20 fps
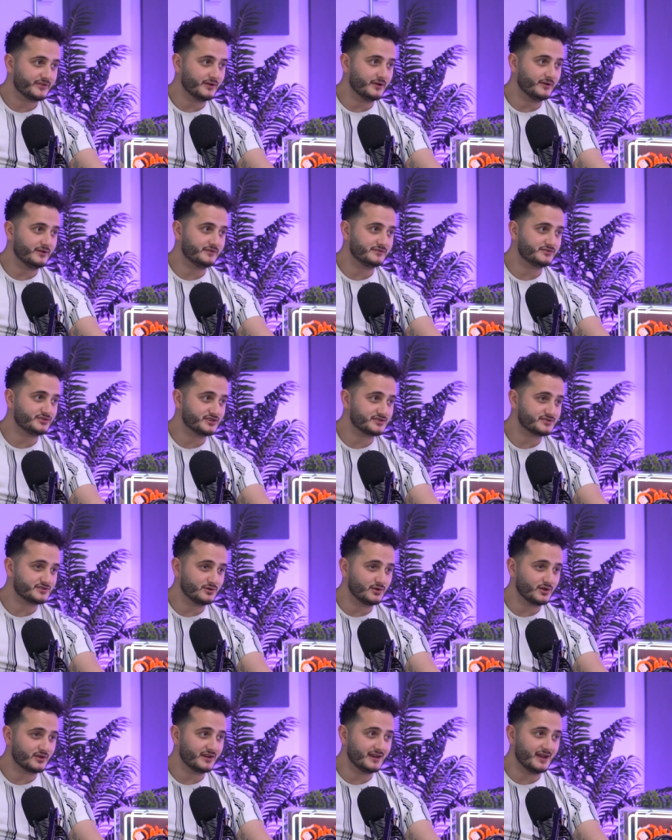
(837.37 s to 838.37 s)
than
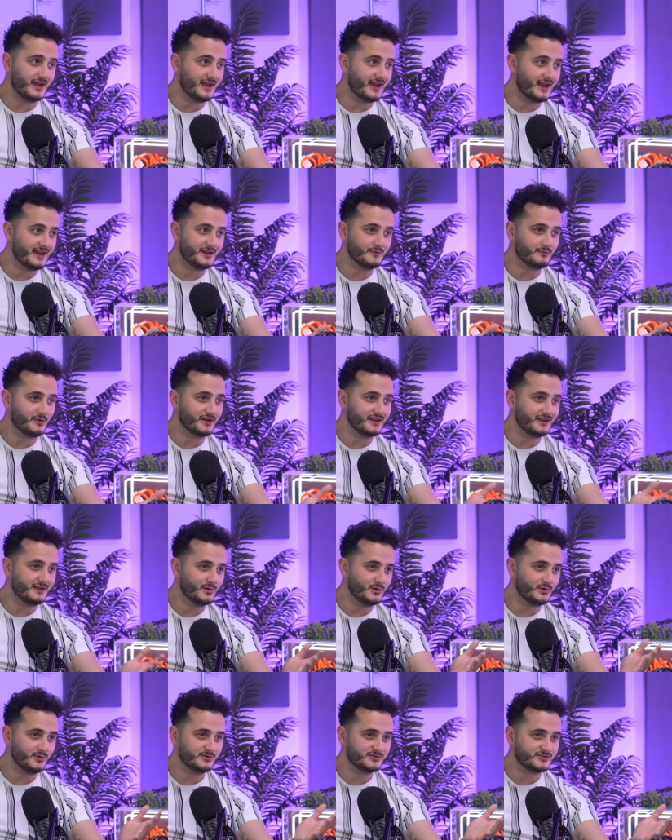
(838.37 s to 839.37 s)
just looking at
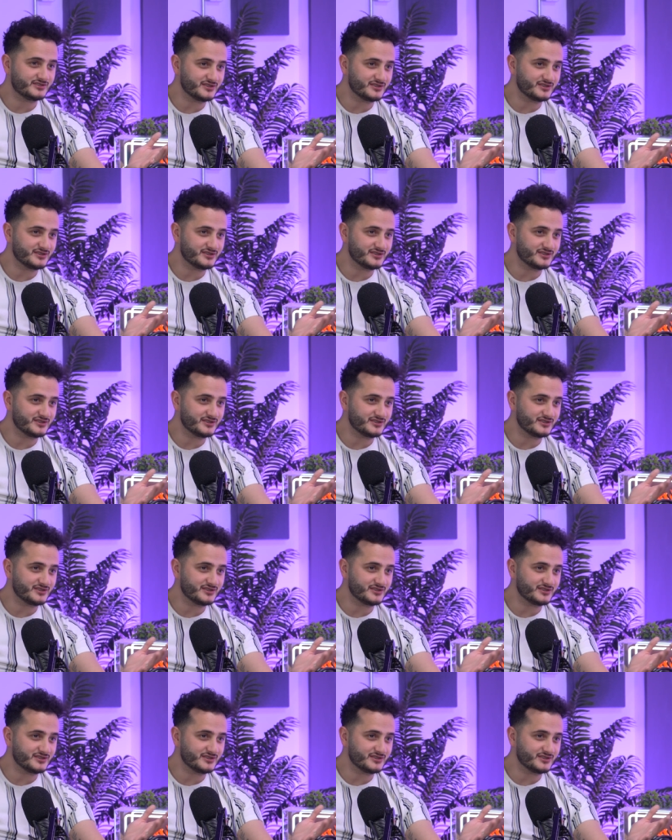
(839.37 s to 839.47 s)
anybody who